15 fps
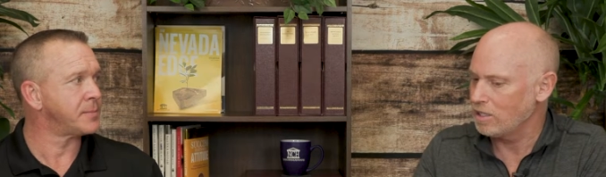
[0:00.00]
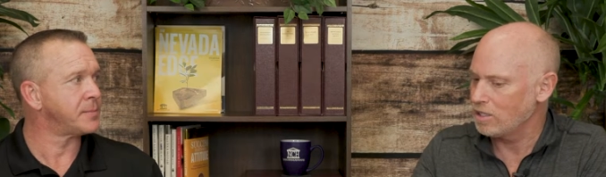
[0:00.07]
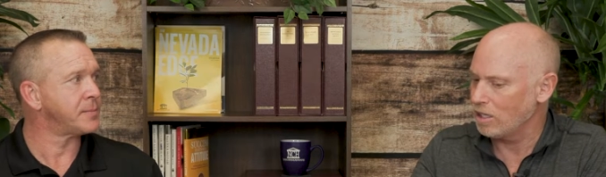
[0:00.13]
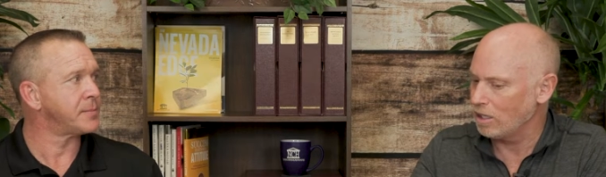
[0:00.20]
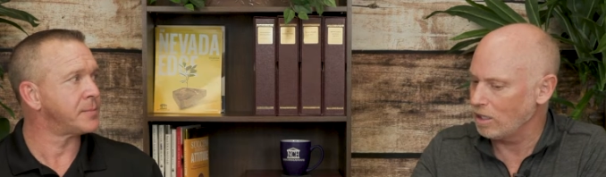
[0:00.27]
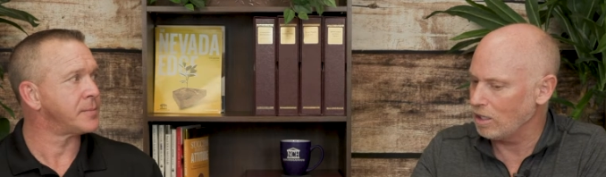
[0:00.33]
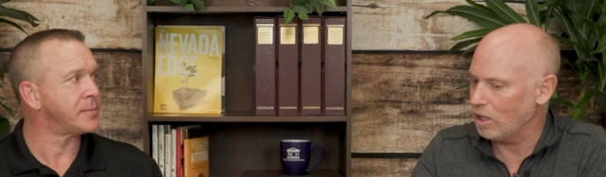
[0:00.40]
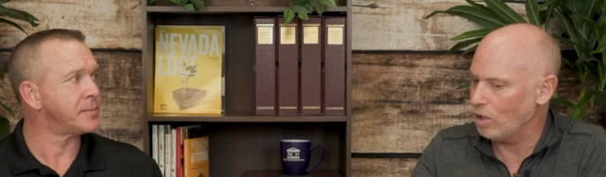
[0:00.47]
Speaker 1: to
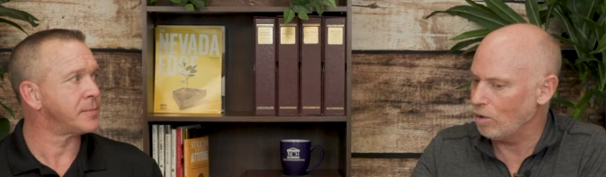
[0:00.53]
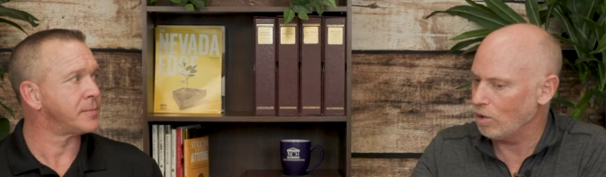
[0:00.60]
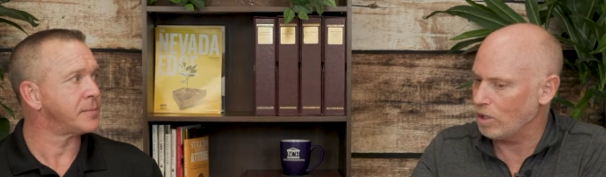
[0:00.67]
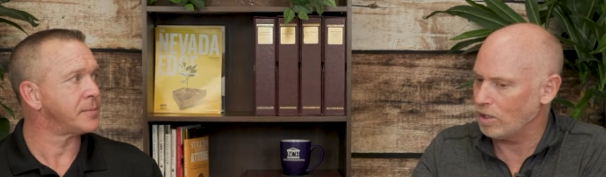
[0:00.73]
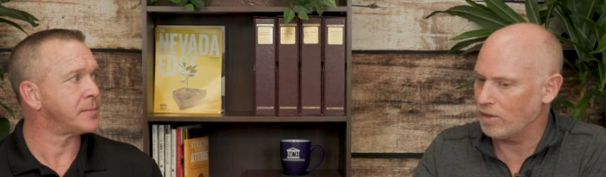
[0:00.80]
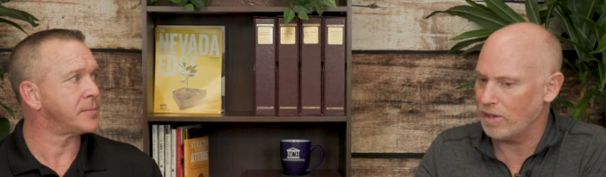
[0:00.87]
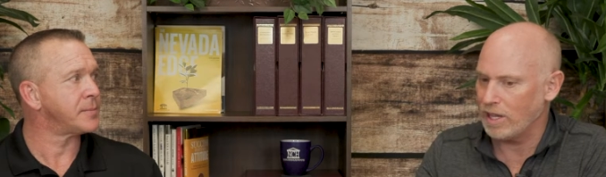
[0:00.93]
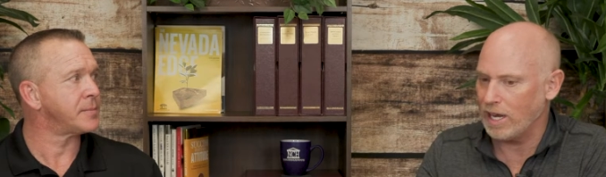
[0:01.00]

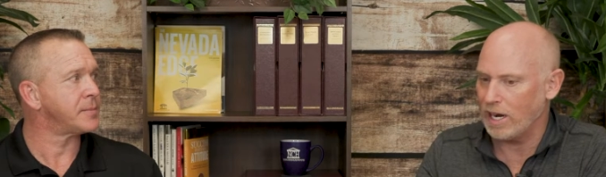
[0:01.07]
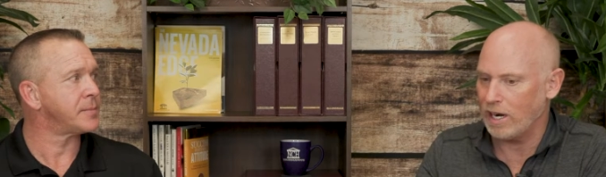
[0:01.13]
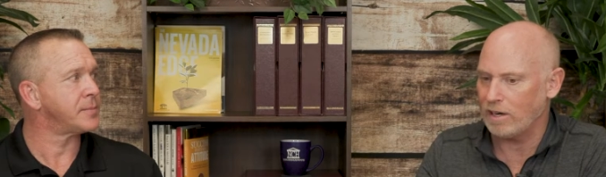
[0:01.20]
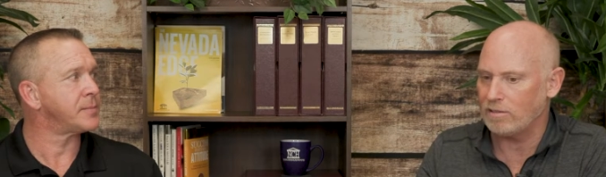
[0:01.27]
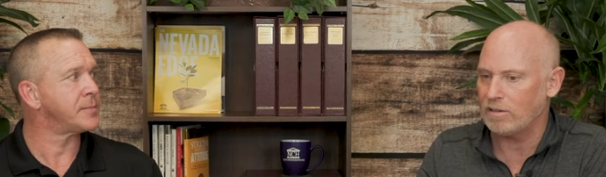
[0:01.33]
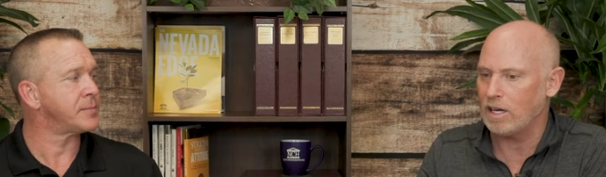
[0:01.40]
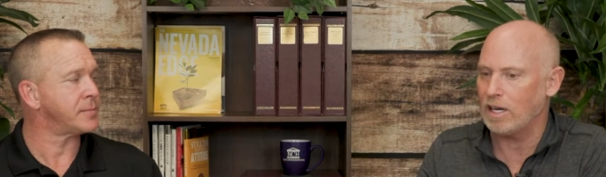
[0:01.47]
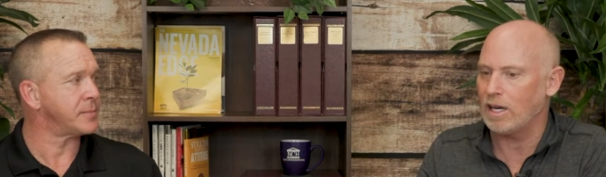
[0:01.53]
lower
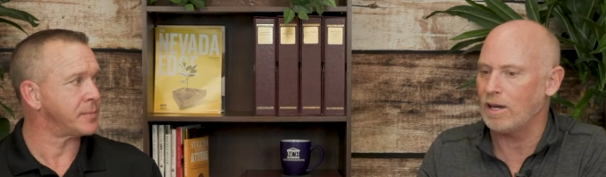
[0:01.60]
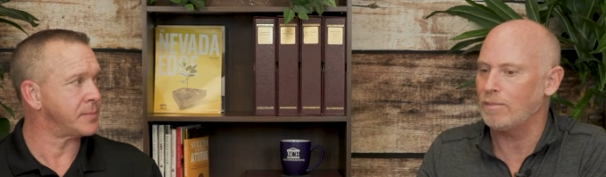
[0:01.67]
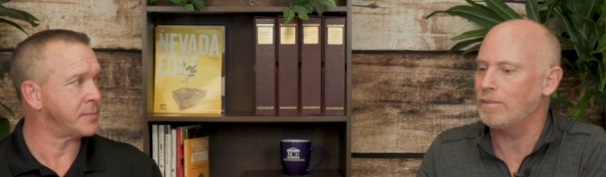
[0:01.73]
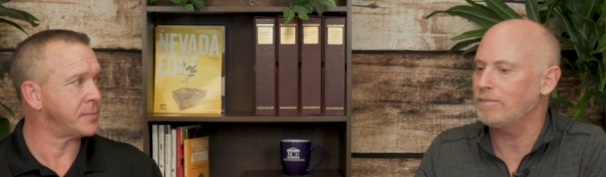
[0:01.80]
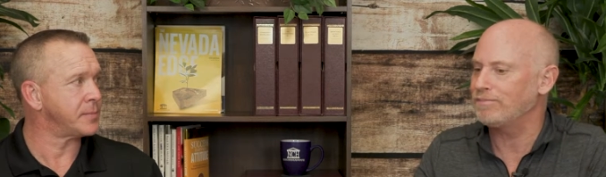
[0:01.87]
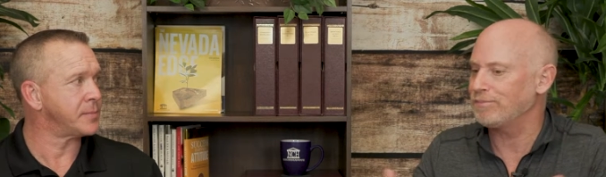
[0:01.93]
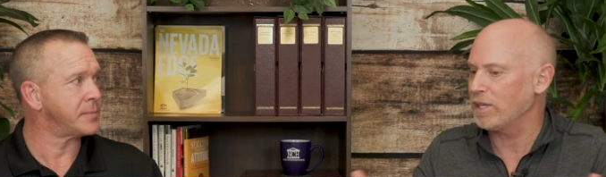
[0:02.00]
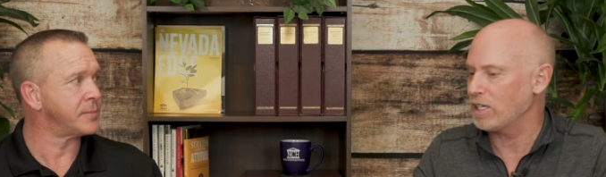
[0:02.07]
their
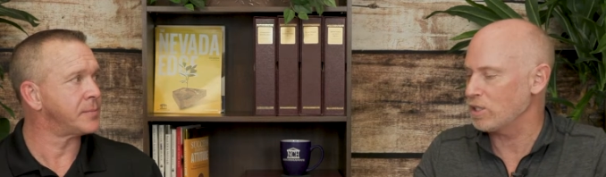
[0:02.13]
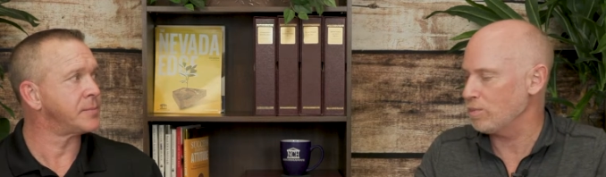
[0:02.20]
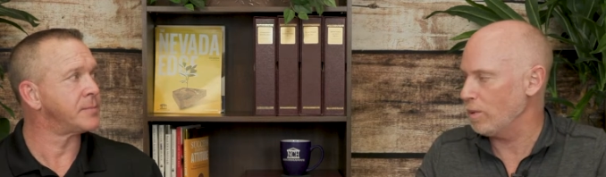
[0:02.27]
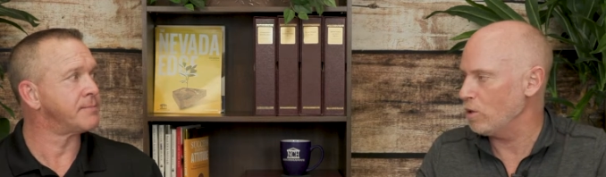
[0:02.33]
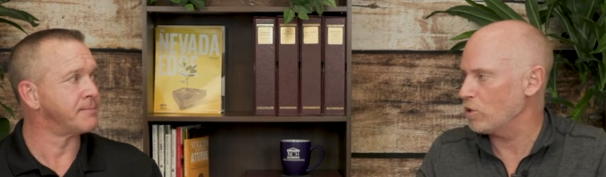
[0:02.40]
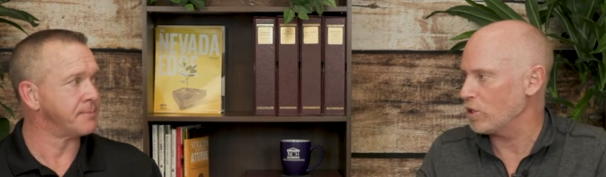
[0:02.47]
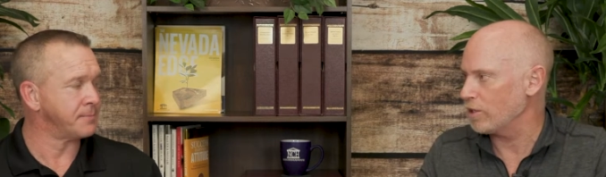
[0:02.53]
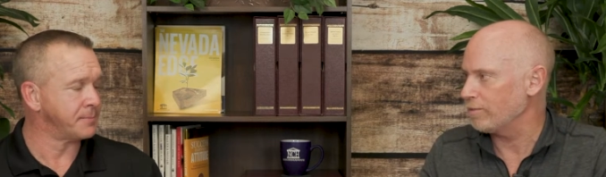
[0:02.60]
um,
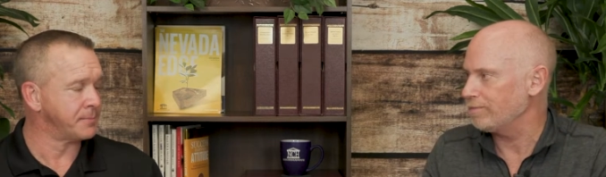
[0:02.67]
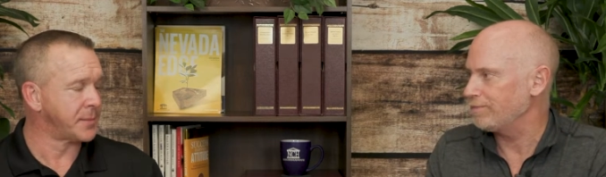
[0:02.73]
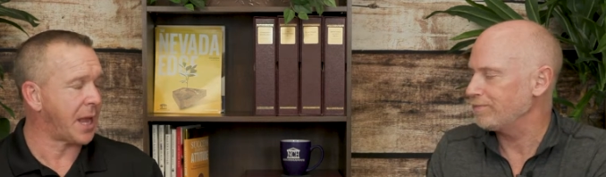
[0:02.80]
exposure.